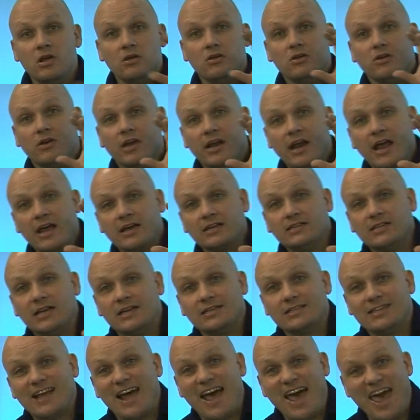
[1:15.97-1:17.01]
You can
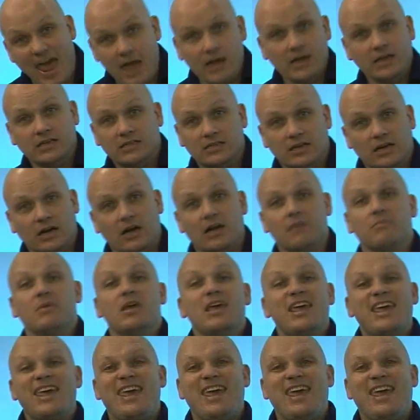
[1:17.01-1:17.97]
access that anytime.